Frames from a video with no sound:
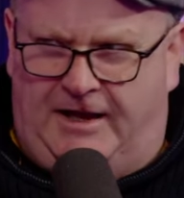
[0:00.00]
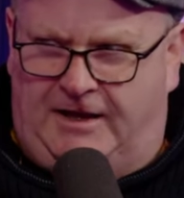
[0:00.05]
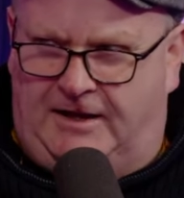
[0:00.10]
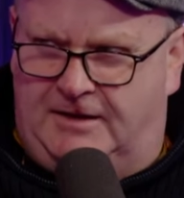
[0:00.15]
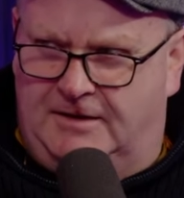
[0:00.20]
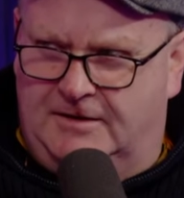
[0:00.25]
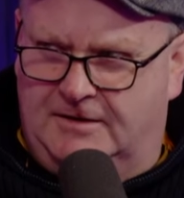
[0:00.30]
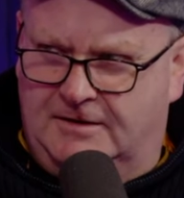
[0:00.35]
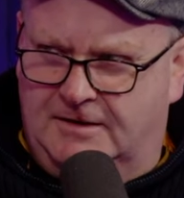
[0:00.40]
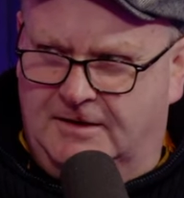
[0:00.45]
Her
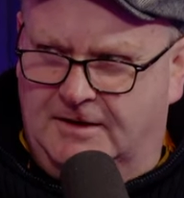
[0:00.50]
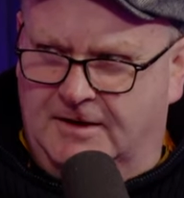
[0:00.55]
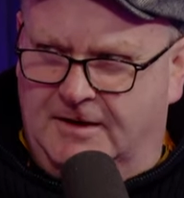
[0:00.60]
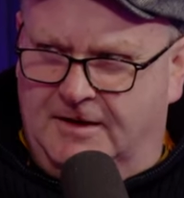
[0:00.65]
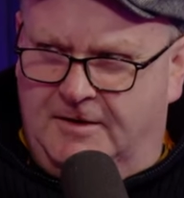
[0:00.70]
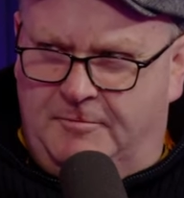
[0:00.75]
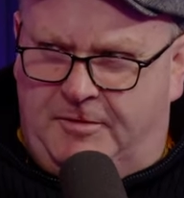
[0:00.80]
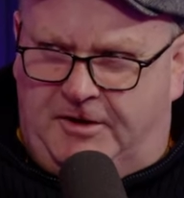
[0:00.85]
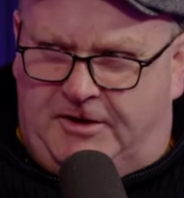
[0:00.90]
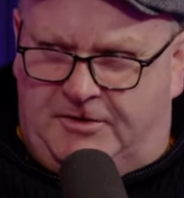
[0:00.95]
mother did
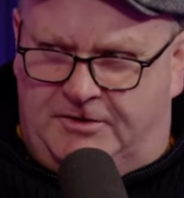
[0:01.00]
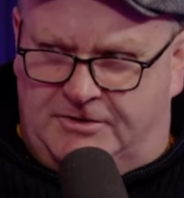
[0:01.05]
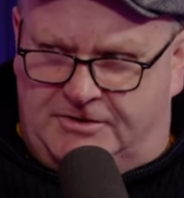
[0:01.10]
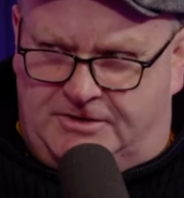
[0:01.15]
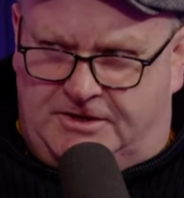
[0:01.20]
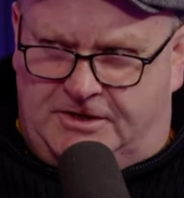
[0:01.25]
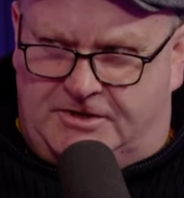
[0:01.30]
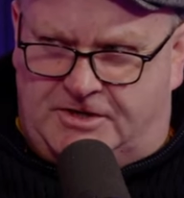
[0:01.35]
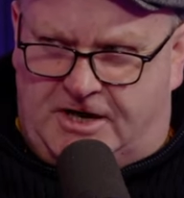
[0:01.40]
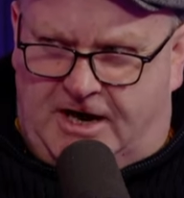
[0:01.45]
nine because million.
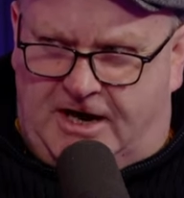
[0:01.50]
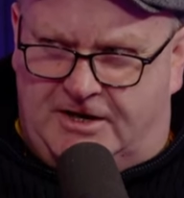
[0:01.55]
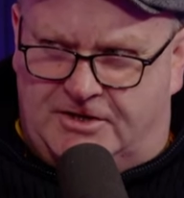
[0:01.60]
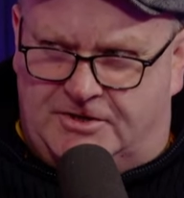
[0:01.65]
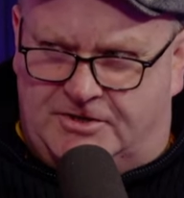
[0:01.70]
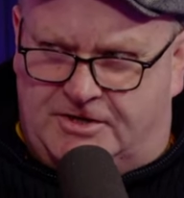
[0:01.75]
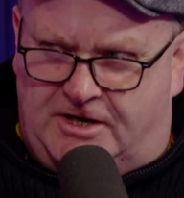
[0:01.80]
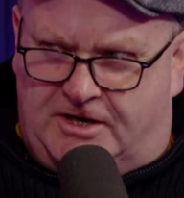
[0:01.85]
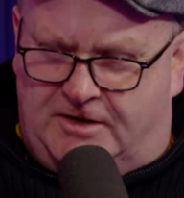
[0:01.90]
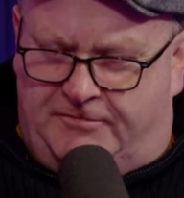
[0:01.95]
Because they
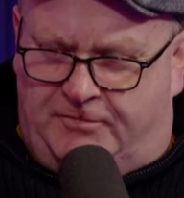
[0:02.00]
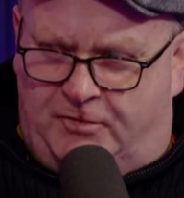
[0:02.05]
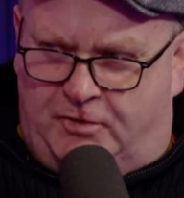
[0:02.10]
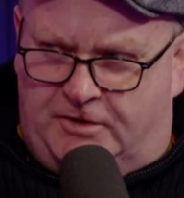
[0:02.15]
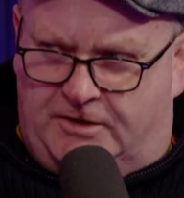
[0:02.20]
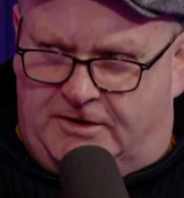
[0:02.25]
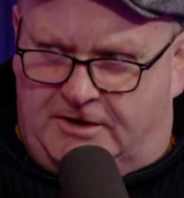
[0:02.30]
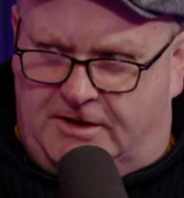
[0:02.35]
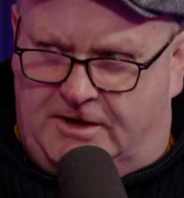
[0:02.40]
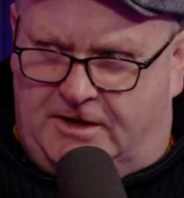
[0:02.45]
charged you to
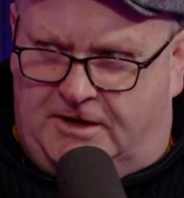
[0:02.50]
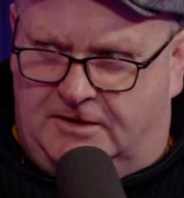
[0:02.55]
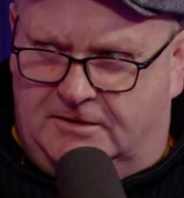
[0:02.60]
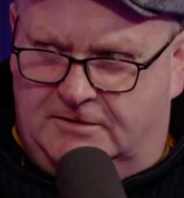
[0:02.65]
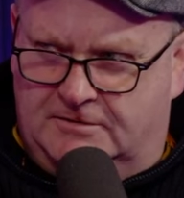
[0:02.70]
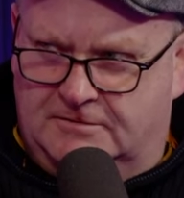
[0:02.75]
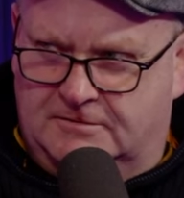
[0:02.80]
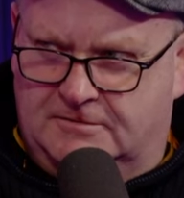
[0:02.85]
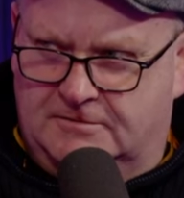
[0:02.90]
vote, didn't they?